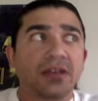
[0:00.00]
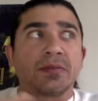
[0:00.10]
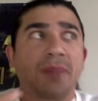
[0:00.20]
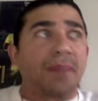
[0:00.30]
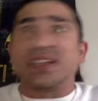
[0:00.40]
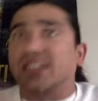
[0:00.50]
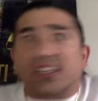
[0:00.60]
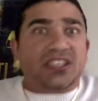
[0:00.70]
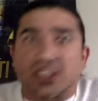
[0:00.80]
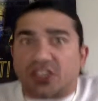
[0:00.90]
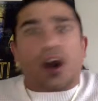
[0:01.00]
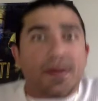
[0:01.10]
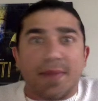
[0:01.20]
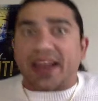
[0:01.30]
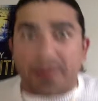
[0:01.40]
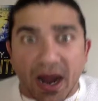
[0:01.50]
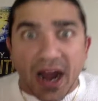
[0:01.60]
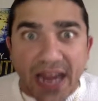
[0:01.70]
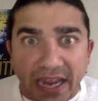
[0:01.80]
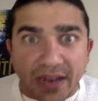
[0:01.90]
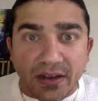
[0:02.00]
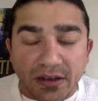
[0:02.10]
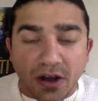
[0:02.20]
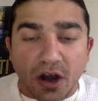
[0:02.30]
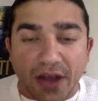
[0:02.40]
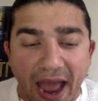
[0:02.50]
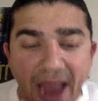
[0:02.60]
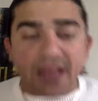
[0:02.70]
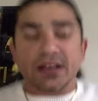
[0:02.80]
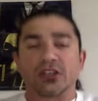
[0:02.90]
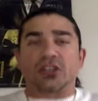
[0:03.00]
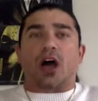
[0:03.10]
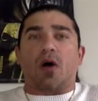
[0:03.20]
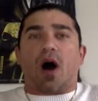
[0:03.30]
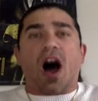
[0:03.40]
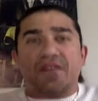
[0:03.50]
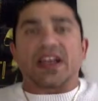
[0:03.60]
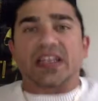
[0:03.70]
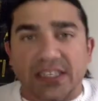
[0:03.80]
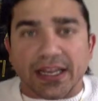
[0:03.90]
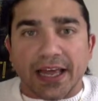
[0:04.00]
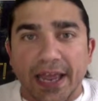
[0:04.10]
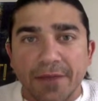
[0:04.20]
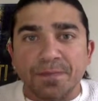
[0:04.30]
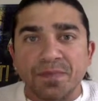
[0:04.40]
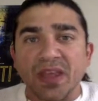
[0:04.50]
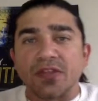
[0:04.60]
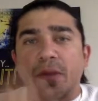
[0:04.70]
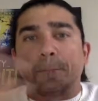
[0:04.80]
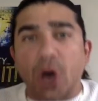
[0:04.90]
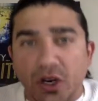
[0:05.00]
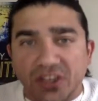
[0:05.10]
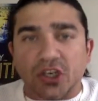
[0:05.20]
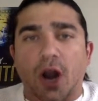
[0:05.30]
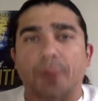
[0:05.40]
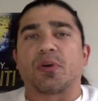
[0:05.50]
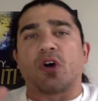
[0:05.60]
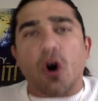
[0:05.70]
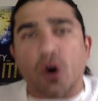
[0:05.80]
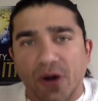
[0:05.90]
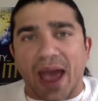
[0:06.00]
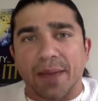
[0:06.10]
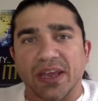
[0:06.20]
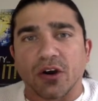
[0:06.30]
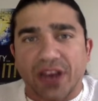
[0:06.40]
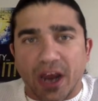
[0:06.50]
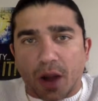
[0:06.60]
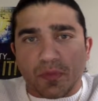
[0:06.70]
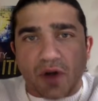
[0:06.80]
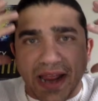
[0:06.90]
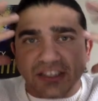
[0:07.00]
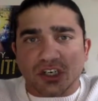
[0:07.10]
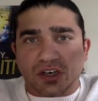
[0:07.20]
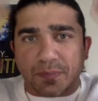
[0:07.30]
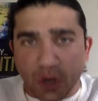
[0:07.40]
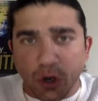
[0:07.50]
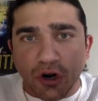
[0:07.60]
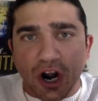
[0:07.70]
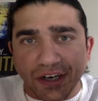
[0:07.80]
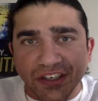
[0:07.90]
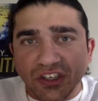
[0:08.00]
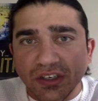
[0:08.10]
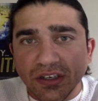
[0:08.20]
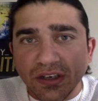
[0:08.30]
my businesses started making money. Okay? So obviously, the books are programming. Okay? Our brains are computers.